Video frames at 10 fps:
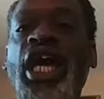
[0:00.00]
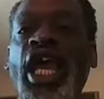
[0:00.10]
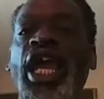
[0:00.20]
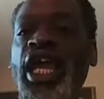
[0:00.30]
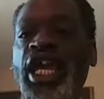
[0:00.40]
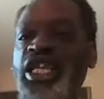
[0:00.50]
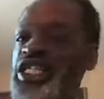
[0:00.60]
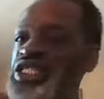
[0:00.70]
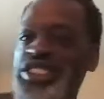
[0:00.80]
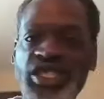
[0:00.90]
And
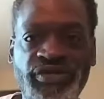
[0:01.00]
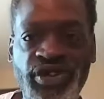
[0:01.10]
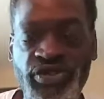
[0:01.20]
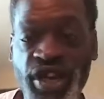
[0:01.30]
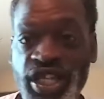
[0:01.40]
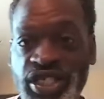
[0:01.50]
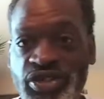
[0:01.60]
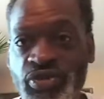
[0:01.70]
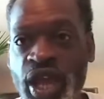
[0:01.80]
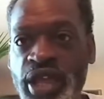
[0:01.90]
this is even
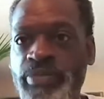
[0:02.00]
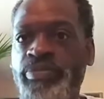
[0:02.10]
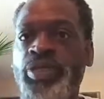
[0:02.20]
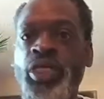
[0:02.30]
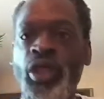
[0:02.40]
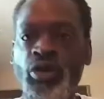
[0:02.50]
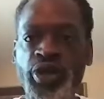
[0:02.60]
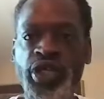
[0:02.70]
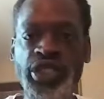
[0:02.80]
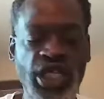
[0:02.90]
crazier, right?
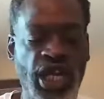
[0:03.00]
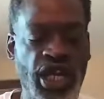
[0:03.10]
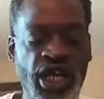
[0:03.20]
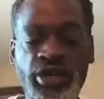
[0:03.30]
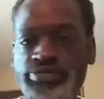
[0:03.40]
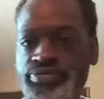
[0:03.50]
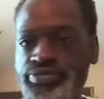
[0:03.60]
We can set up,